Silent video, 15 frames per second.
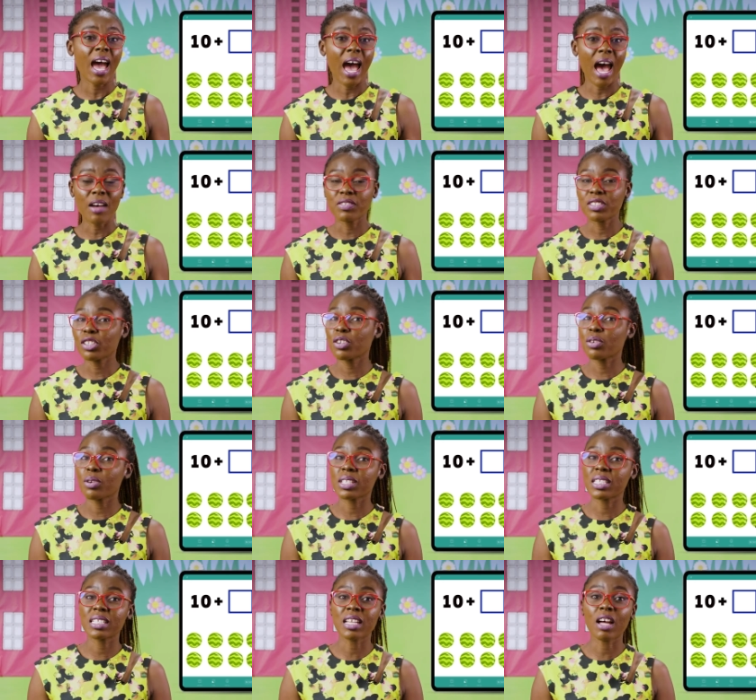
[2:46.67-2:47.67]
After
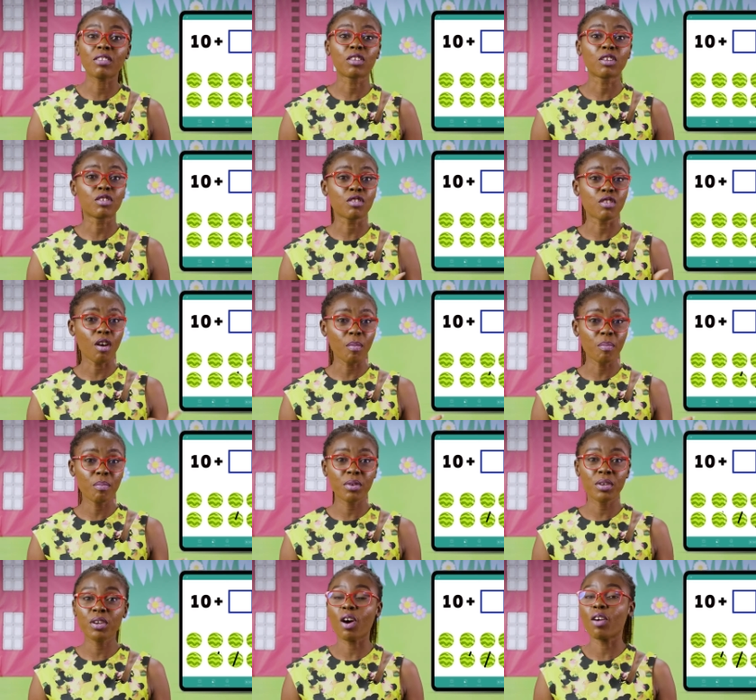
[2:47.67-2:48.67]
crossing out the
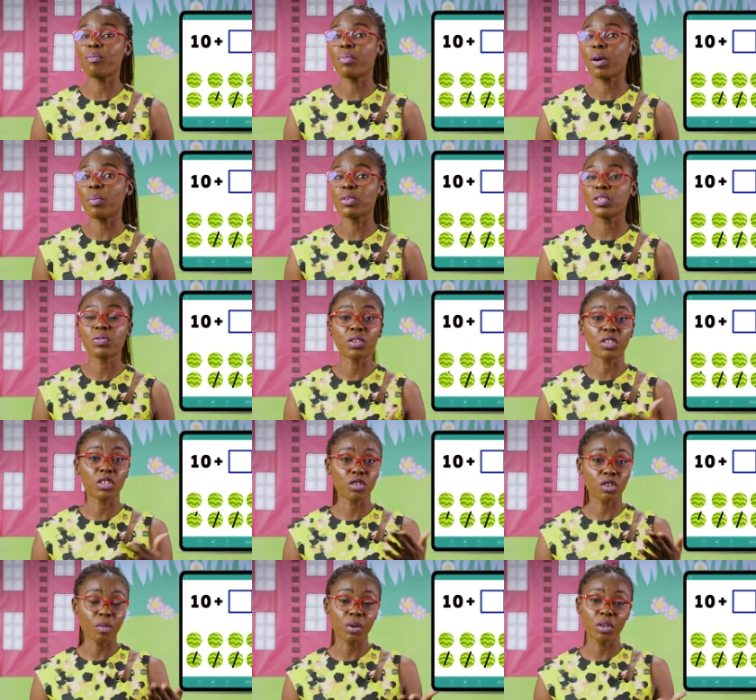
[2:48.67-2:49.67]
number of bubbles for the
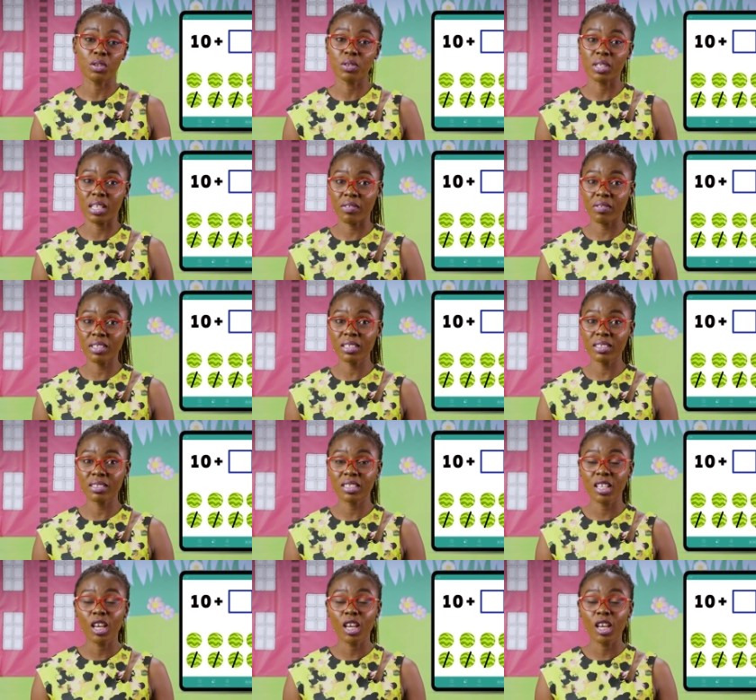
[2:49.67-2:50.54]
number you're given,